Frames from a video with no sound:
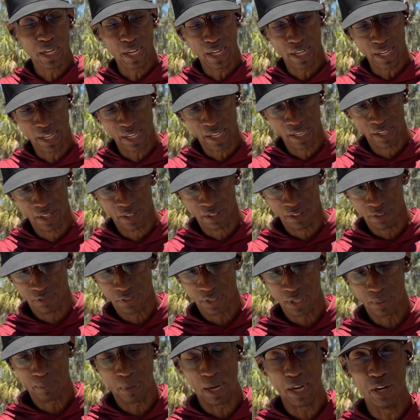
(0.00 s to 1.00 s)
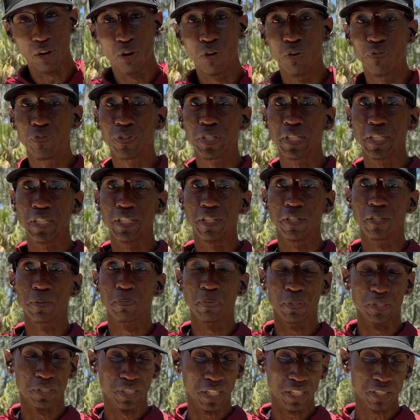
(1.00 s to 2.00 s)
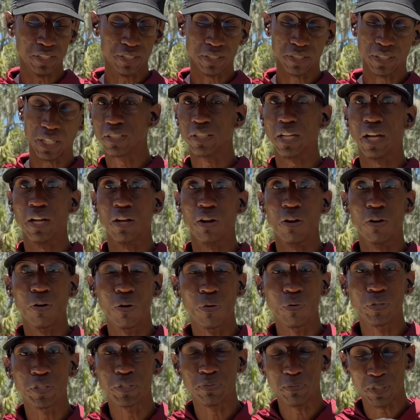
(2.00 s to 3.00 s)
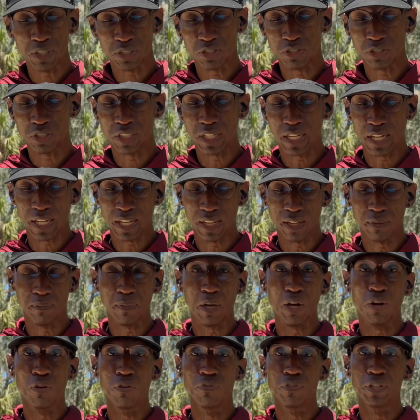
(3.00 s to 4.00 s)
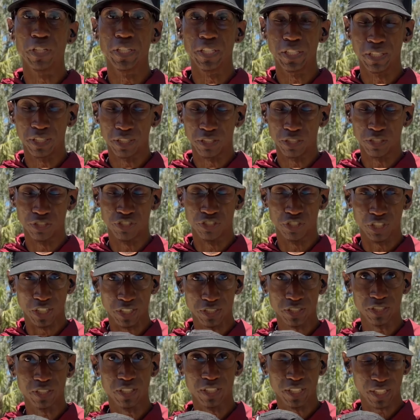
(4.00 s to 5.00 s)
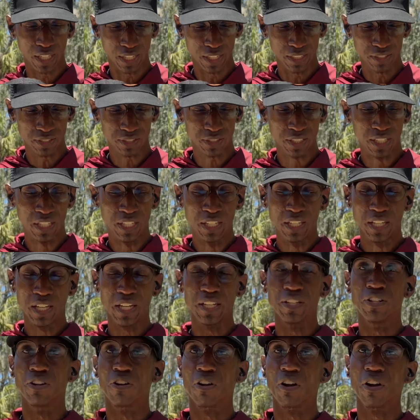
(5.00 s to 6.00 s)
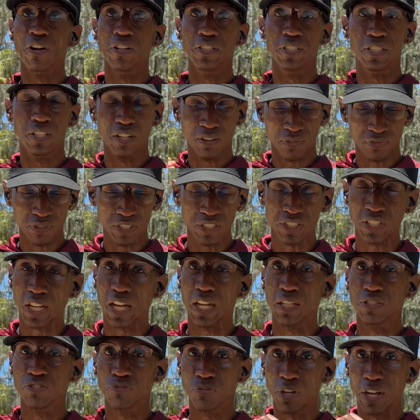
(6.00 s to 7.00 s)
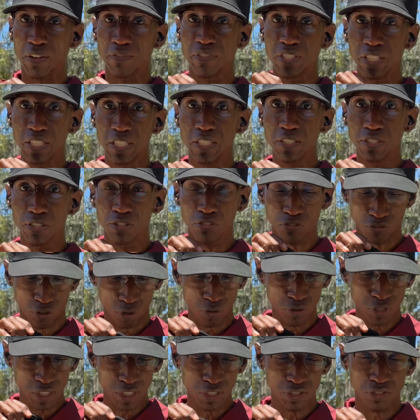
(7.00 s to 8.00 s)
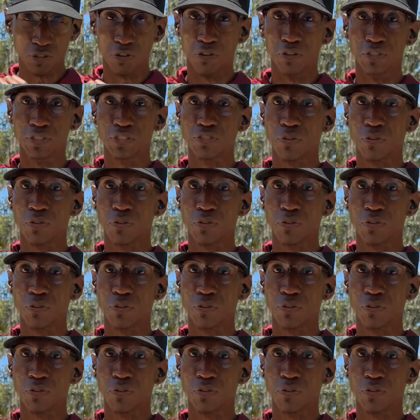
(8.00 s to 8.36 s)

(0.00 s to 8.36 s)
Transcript: I have my over-the-ear protection. I always make sure that I have my over-the-ear just in case. And there are definitely times when I've needed to throw these on.